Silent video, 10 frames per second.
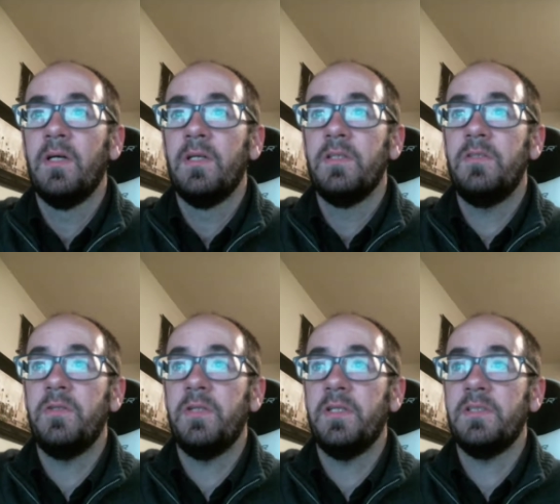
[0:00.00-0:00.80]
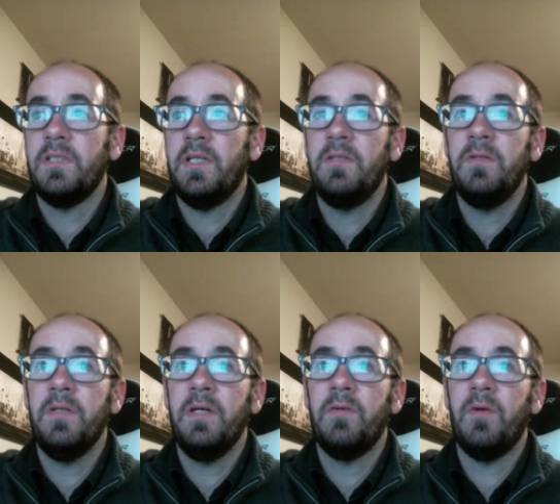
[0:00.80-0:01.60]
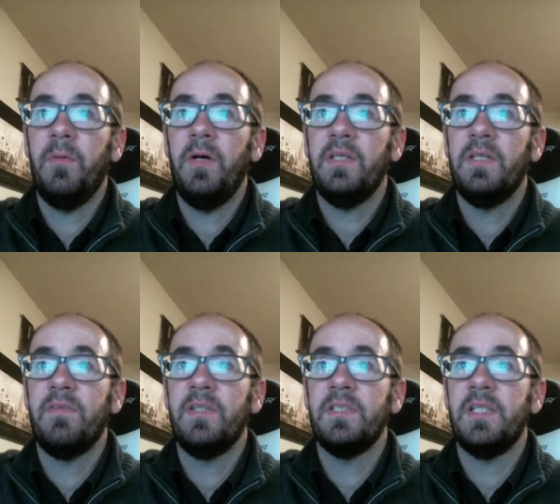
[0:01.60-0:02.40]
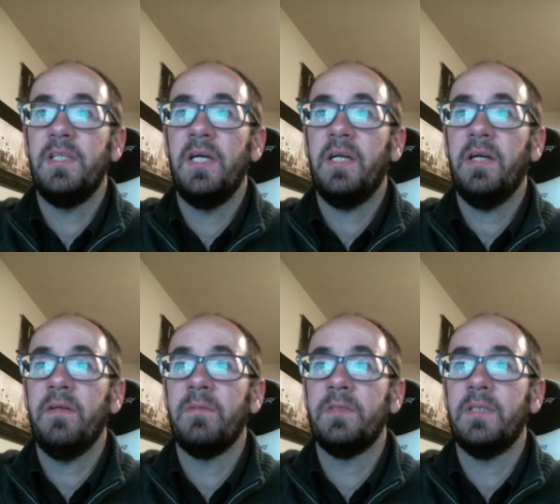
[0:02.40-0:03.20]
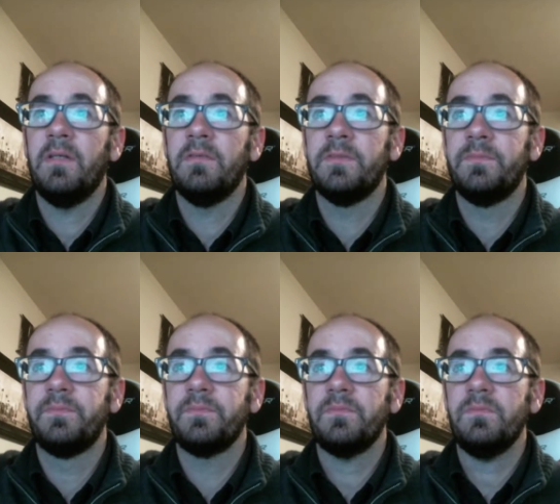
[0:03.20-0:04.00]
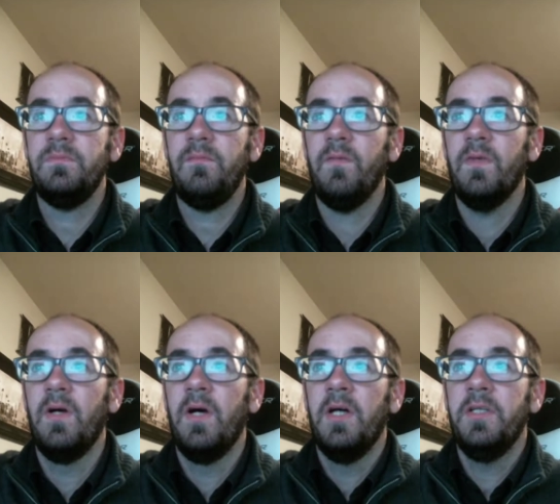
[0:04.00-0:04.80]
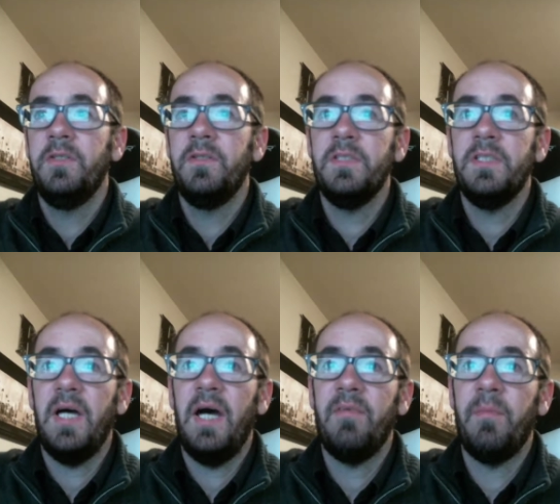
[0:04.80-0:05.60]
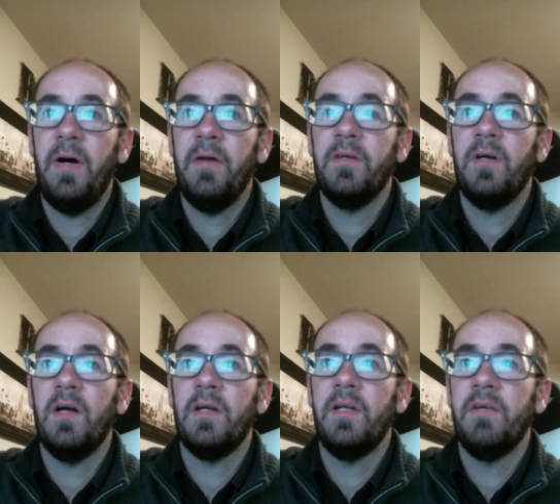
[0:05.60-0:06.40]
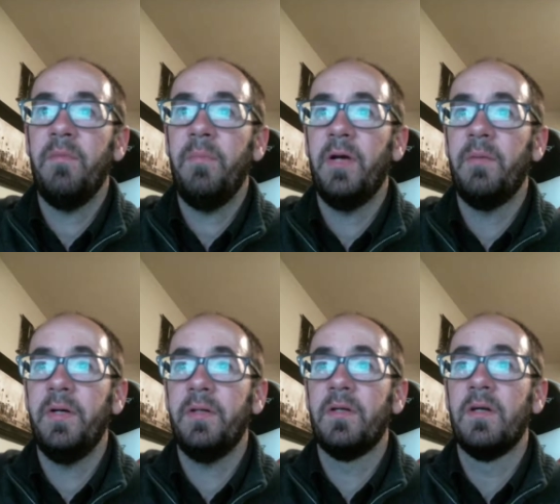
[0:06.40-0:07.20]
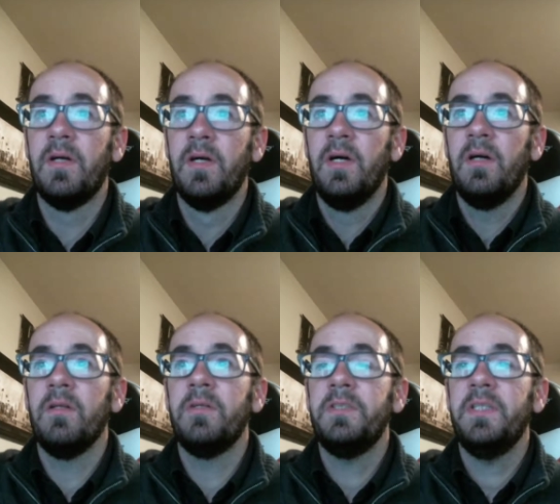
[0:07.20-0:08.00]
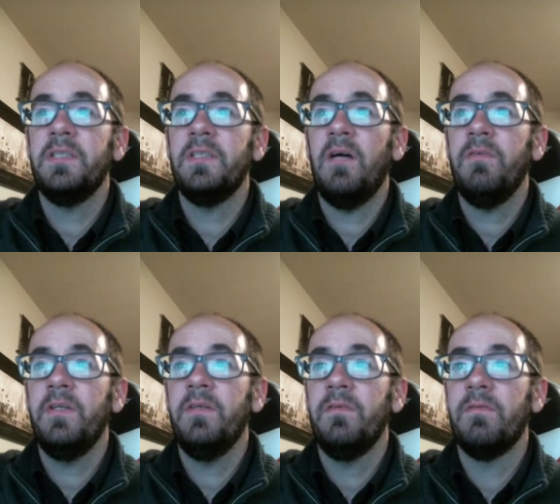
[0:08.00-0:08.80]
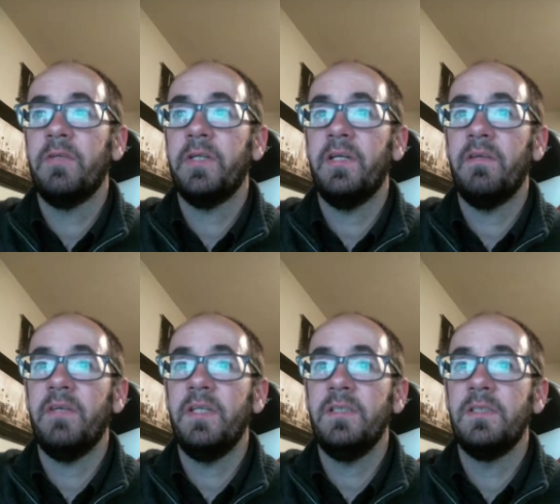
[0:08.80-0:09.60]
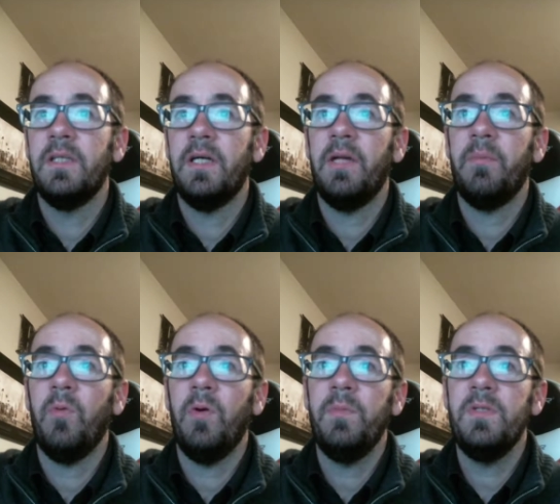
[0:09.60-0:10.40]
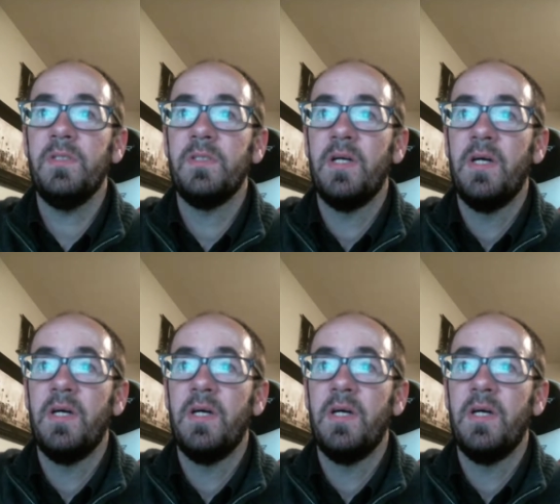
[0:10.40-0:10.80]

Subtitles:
students can do their normal activities and take care of themselves. Students that have a mild cognitive impairment lose things often, forget events and appointments,